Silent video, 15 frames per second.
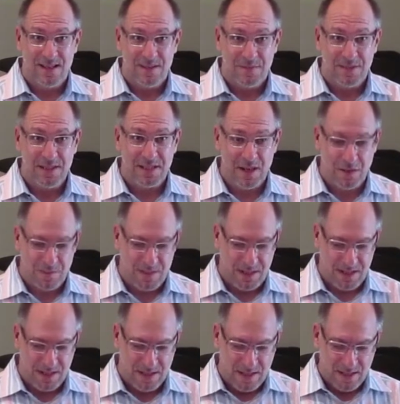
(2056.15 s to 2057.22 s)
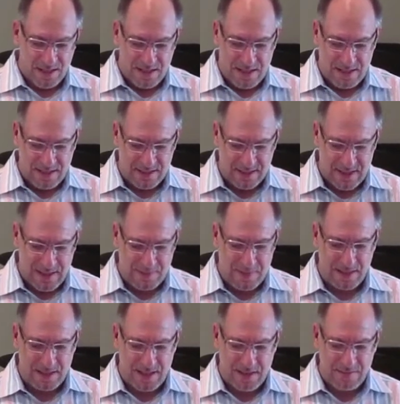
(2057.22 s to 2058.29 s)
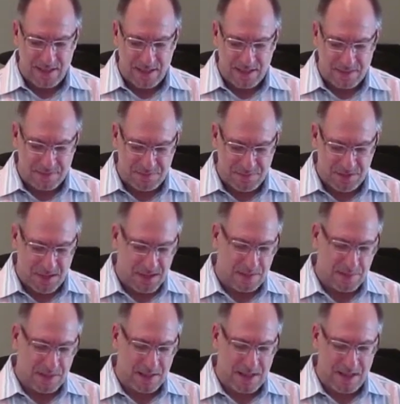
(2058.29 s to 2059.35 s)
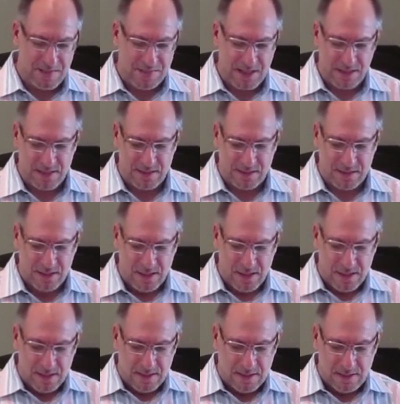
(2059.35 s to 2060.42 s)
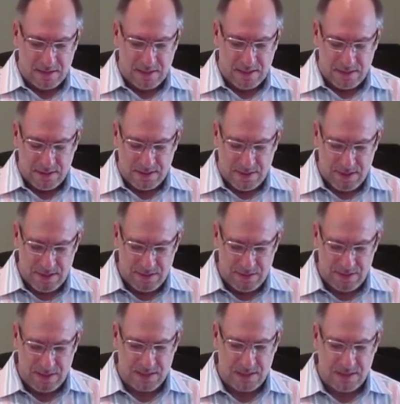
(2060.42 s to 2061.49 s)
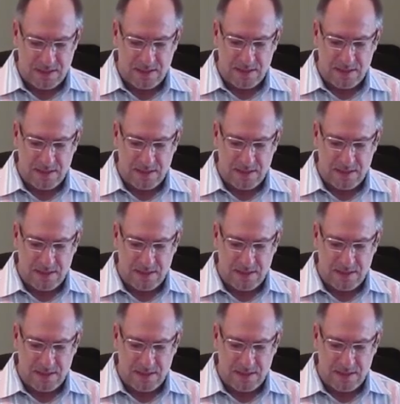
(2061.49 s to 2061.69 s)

Please help me. Take this out of my life. Take this fear out of my life. Take this, this, this hindrance.